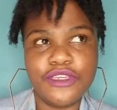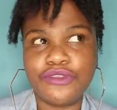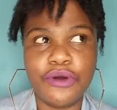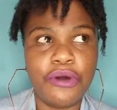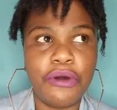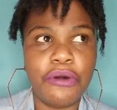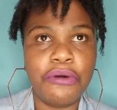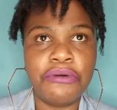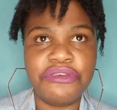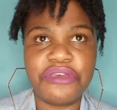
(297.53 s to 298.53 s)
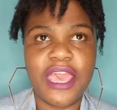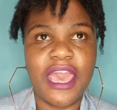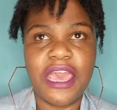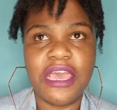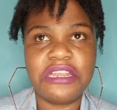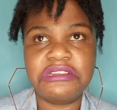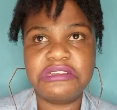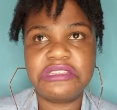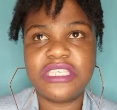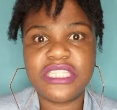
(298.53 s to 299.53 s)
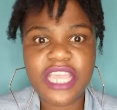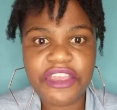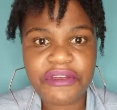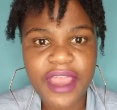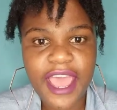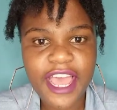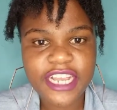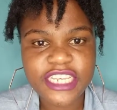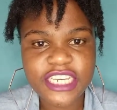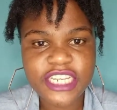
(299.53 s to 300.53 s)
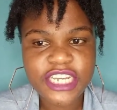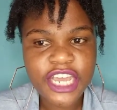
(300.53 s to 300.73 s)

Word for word: So you can stare at